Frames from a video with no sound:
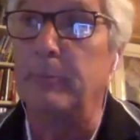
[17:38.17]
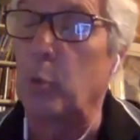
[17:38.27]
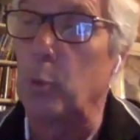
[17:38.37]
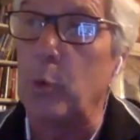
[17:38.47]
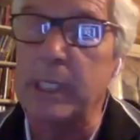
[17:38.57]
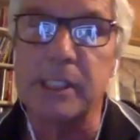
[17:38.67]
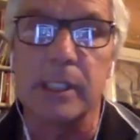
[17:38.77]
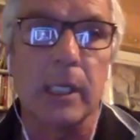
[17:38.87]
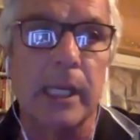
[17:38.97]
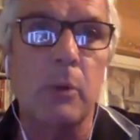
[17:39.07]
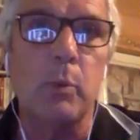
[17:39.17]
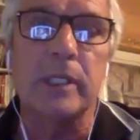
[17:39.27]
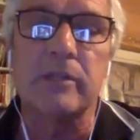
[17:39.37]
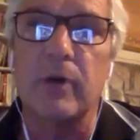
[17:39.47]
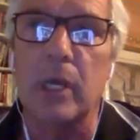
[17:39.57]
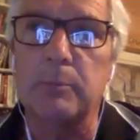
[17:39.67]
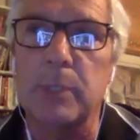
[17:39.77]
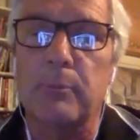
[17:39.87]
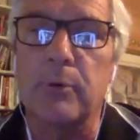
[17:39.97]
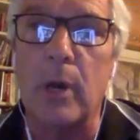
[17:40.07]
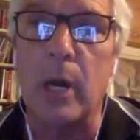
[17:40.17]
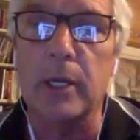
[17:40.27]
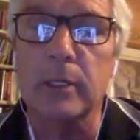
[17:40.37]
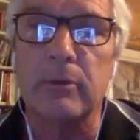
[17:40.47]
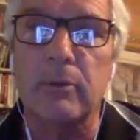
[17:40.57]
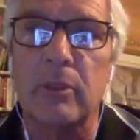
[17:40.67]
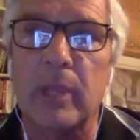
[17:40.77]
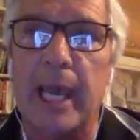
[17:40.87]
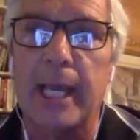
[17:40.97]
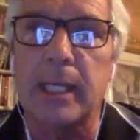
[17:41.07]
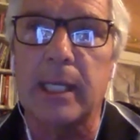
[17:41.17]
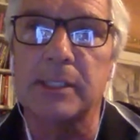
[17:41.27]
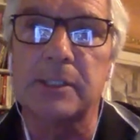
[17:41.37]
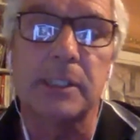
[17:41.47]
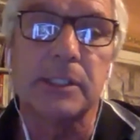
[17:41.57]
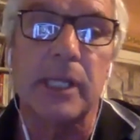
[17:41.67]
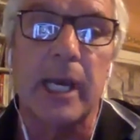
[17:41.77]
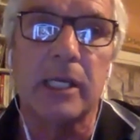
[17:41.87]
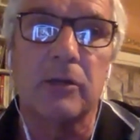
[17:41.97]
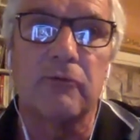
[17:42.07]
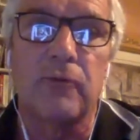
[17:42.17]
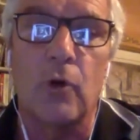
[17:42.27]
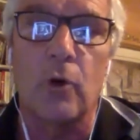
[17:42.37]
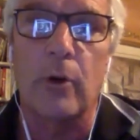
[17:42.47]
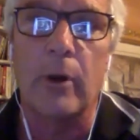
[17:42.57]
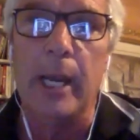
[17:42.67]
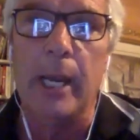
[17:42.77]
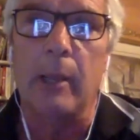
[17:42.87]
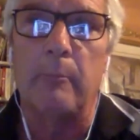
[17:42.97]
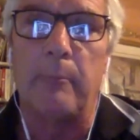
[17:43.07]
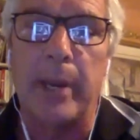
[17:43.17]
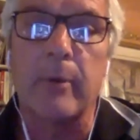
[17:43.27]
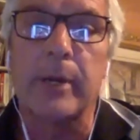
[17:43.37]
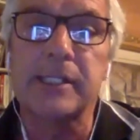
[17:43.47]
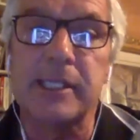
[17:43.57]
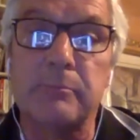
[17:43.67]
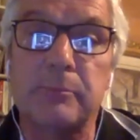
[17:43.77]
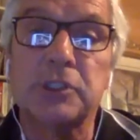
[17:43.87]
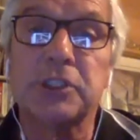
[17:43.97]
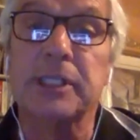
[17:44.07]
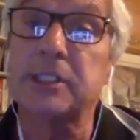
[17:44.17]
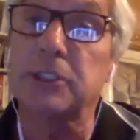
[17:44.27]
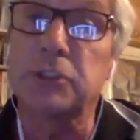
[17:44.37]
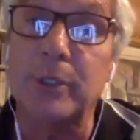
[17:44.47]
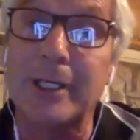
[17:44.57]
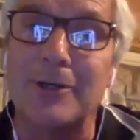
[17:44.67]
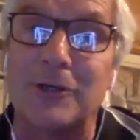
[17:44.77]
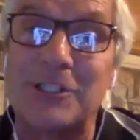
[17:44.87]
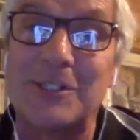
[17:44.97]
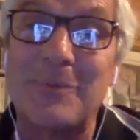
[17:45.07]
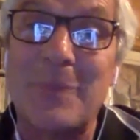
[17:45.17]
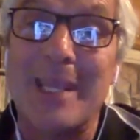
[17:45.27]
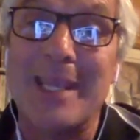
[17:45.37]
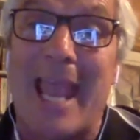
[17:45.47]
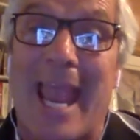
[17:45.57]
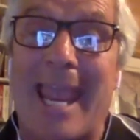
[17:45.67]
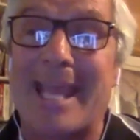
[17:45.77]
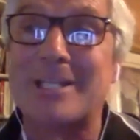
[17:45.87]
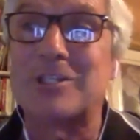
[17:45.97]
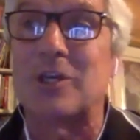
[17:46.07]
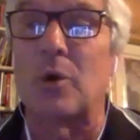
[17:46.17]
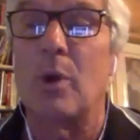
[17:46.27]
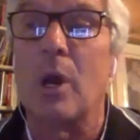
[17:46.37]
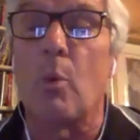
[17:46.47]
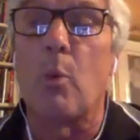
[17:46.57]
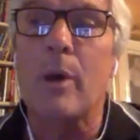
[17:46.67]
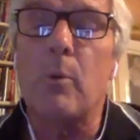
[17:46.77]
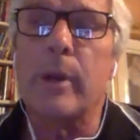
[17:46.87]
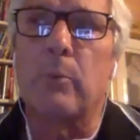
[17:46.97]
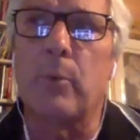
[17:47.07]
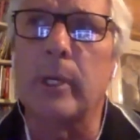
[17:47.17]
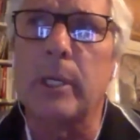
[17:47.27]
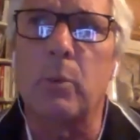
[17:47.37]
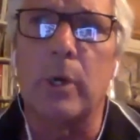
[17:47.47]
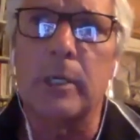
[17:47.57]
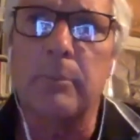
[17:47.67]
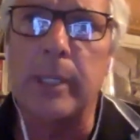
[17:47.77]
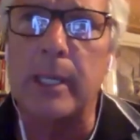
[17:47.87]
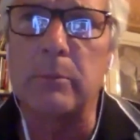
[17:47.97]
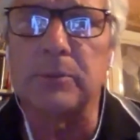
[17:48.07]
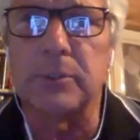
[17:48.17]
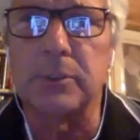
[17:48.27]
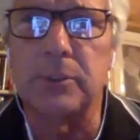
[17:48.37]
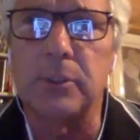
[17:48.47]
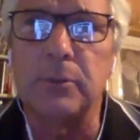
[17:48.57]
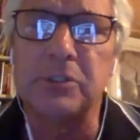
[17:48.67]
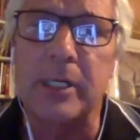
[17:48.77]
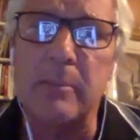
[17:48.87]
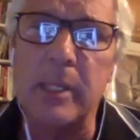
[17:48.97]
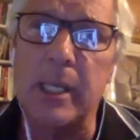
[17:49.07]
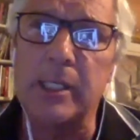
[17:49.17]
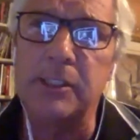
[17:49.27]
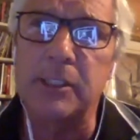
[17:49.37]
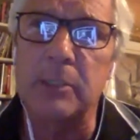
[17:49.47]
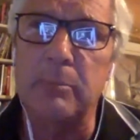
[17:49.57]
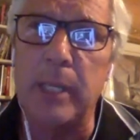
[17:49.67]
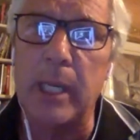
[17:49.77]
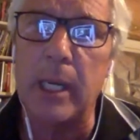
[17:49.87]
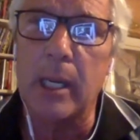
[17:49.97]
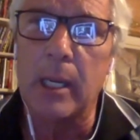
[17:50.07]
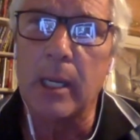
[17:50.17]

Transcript: Recently, we developed a product that is designed for bearings and bushings and trailers. And so what we really want to be able to do, Jamie, is to be